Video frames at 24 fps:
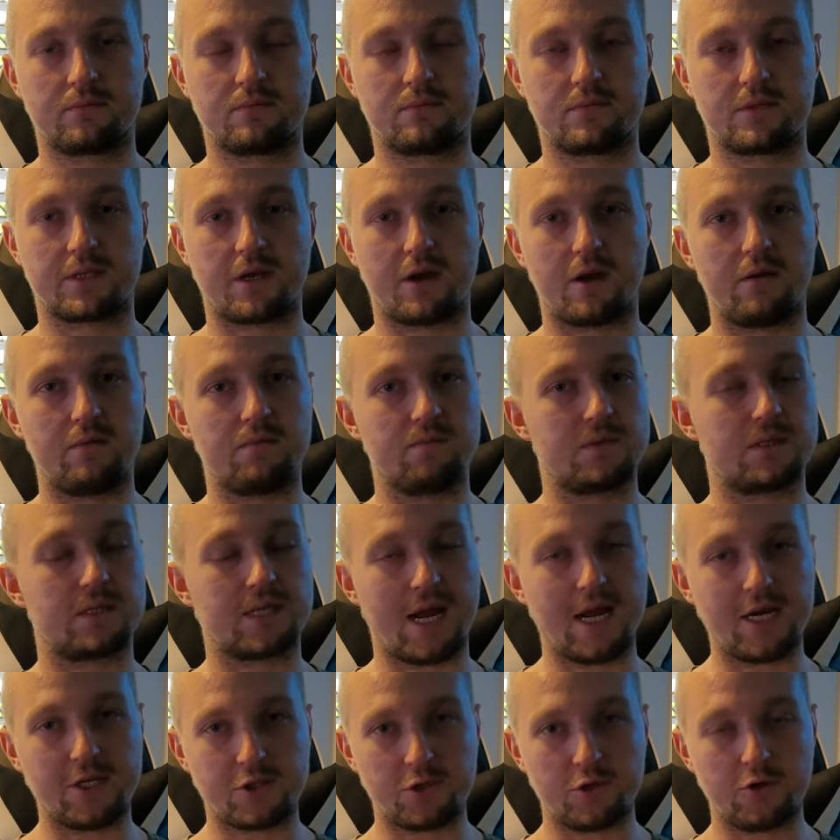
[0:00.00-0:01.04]
So
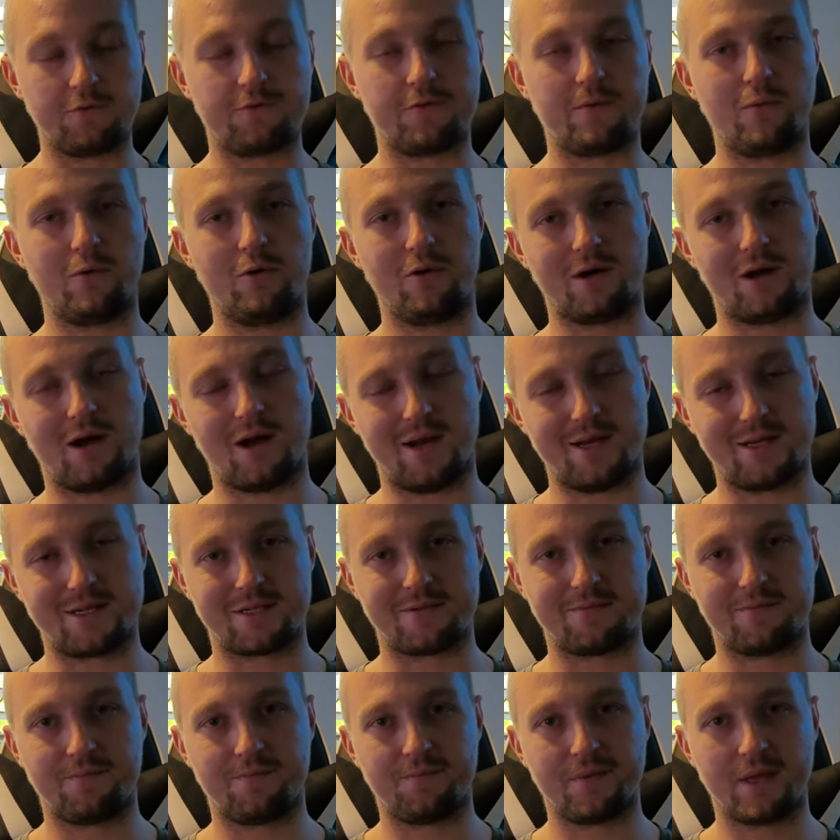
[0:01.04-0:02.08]
stay tuned for more,
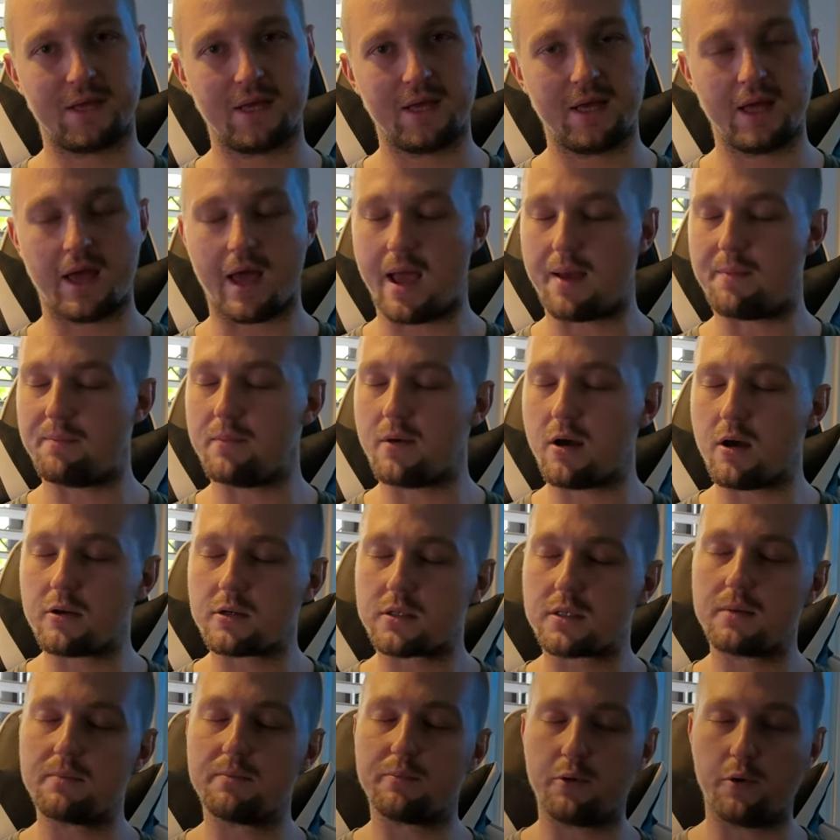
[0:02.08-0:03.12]
guys, and
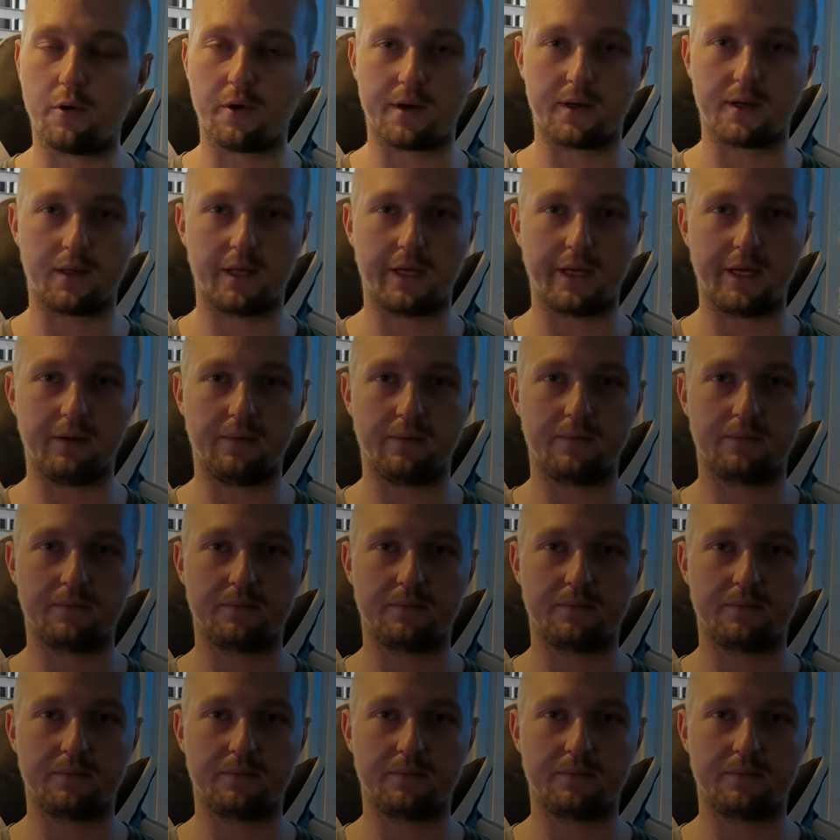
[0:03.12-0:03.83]
most importantly,